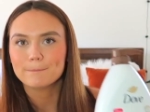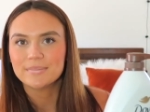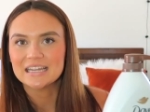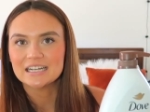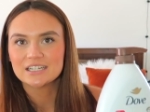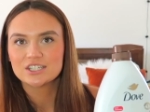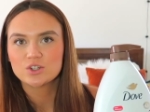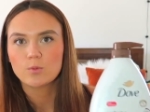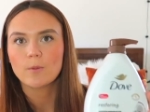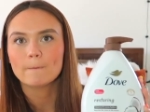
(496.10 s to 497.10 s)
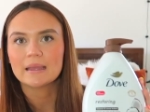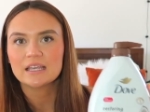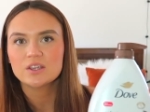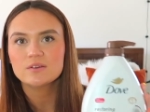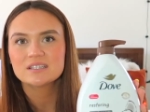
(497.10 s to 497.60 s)
bitch will
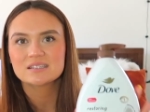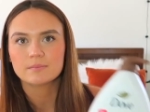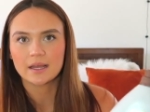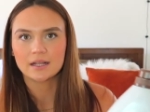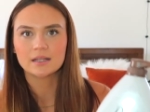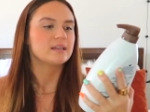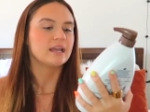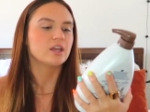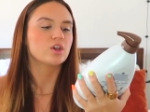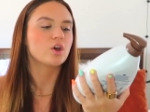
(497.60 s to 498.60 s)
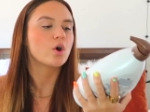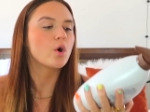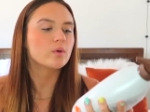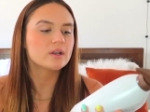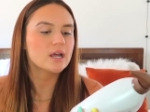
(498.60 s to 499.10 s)
make you smell like
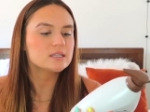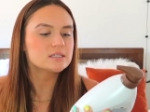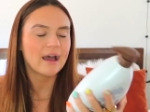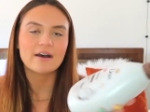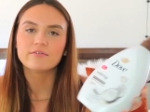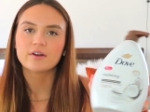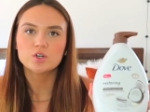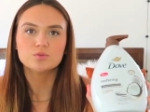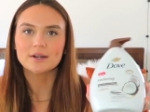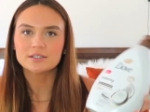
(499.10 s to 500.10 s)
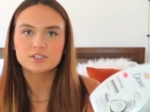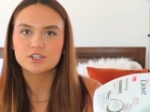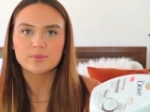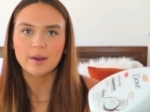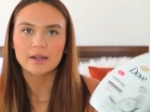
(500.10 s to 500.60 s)
coconut have caressed
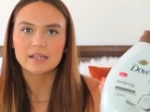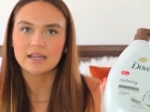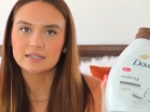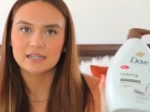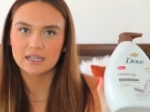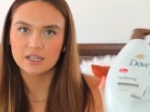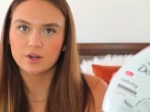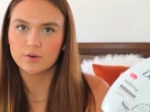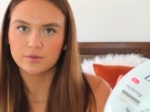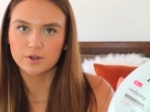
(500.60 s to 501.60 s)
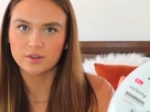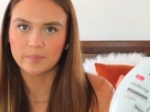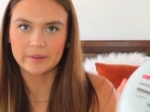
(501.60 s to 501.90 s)
your body and taken over the